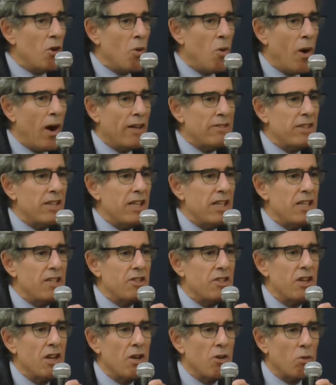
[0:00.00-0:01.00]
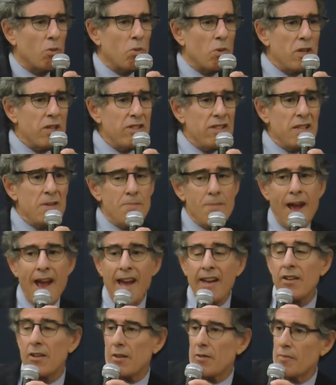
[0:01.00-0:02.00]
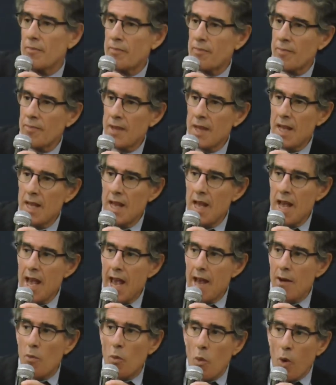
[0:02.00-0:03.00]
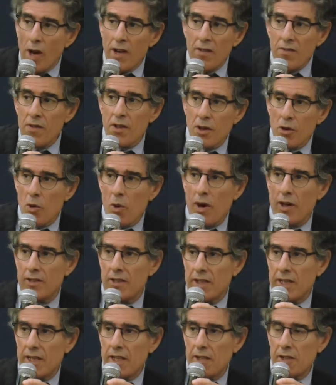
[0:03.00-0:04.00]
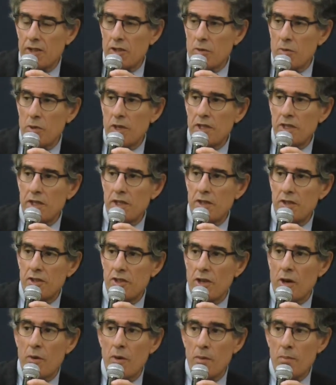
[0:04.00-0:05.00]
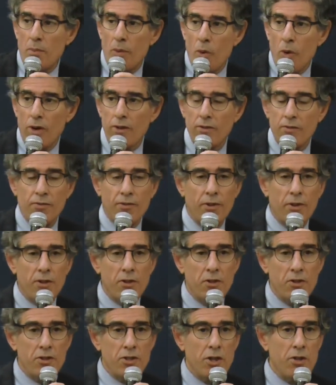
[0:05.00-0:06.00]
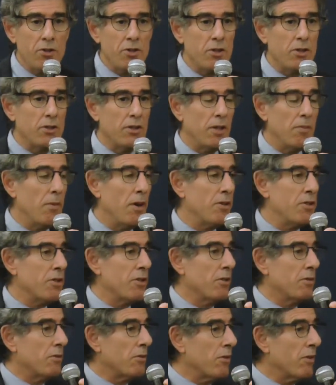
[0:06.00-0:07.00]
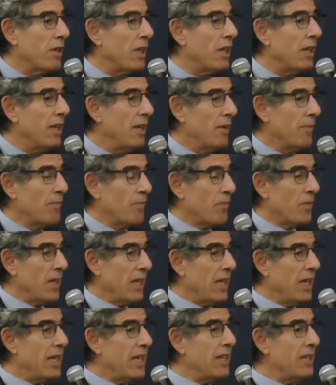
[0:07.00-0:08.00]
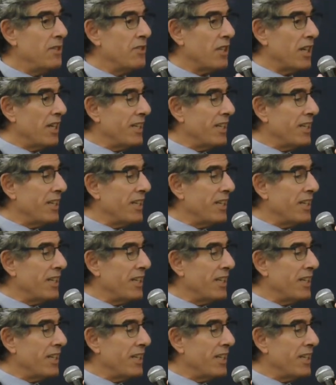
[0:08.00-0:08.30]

qualities really matter. And one of the qualities which is so important for social emotional learning is